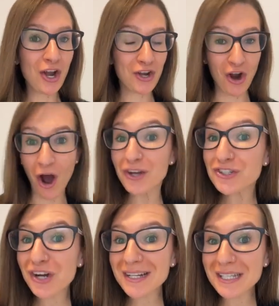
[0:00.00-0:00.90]
not
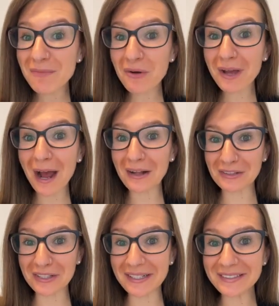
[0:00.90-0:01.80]
stress about
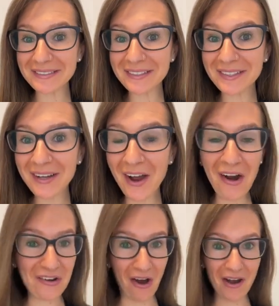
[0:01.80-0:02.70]
calories,
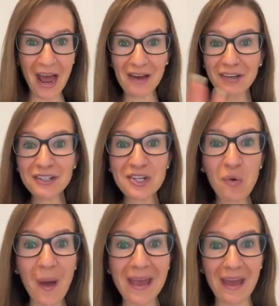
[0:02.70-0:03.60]
not having
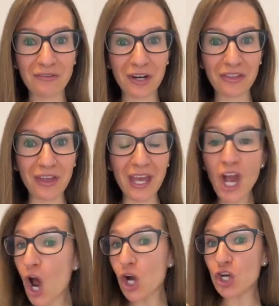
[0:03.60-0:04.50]
to weigh
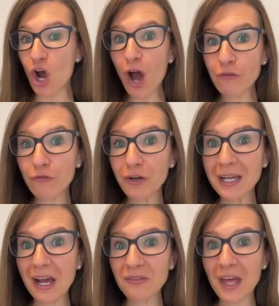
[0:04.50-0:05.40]
everything, not
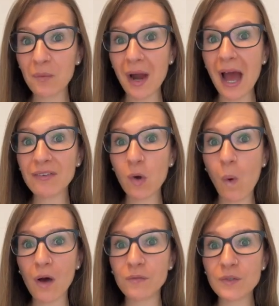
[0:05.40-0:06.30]
freak out that we're having
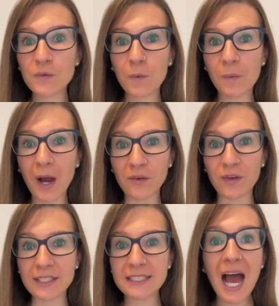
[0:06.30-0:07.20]
waffles for
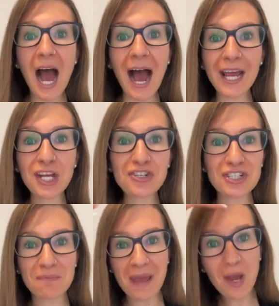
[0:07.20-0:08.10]
breakfast. I can
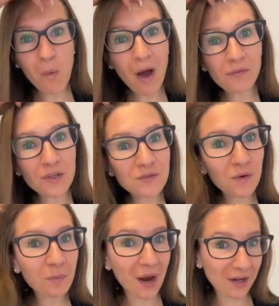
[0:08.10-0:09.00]
just make waffles
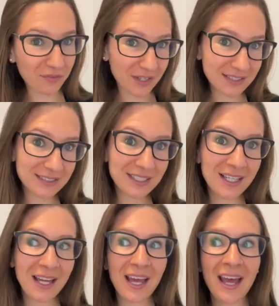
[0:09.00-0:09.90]
for breakfast,
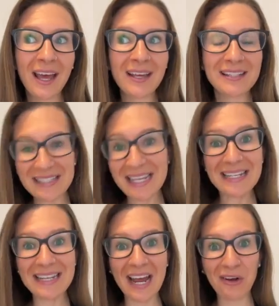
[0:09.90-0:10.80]

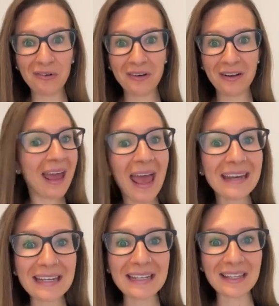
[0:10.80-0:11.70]
sit down,
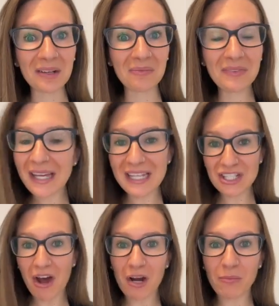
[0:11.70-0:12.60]
and eat them like
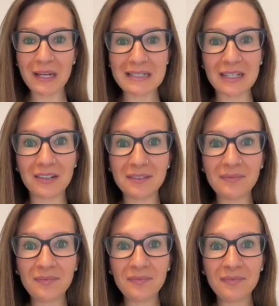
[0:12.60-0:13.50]
it's not a big deal.
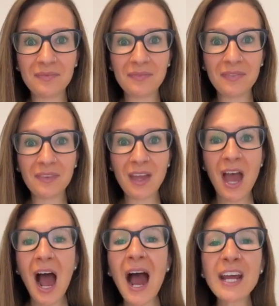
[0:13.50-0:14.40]

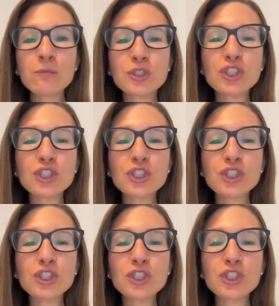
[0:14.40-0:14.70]
I am